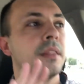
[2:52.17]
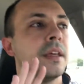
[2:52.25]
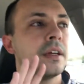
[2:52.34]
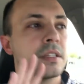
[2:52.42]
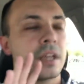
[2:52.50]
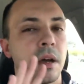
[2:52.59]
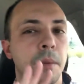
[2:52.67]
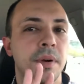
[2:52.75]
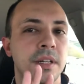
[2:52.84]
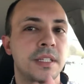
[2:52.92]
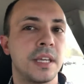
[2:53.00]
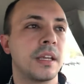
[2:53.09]
There's
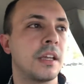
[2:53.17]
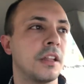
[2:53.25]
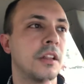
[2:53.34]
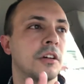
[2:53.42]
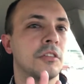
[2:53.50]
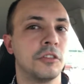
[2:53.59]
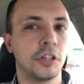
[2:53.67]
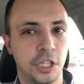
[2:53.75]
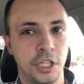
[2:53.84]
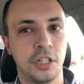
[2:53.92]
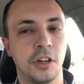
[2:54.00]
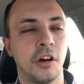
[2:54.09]
particular
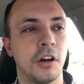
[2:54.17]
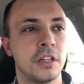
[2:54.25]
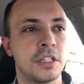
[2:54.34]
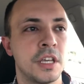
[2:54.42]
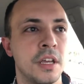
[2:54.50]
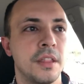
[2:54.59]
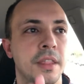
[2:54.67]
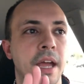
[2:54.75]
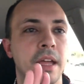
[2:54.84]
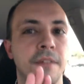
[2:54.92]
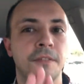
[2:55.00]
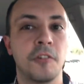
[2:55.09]
rookie cards
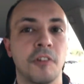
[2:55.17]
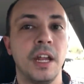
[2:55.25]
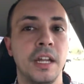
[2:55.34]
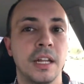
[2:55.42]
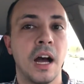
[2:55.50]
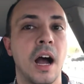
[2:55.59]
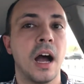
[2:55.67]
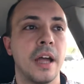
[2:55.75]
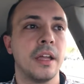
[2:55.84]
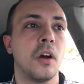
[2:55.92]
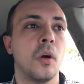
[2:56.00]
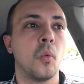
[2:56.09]
that, if graded
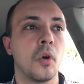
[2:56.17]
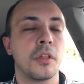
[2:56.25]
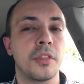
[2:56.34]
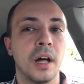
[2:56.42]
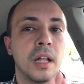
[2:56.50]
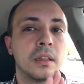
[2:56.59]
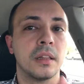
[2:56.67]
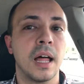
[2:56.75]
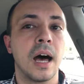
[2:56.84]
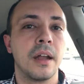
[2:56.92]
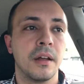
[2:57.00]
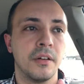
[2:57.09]
high, are worth a
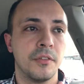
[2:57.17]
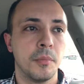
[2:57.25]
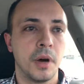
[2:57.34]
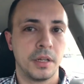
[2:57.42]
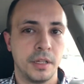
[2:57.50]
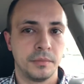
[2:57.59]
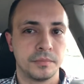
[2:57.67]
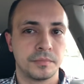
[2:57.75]
lot of money.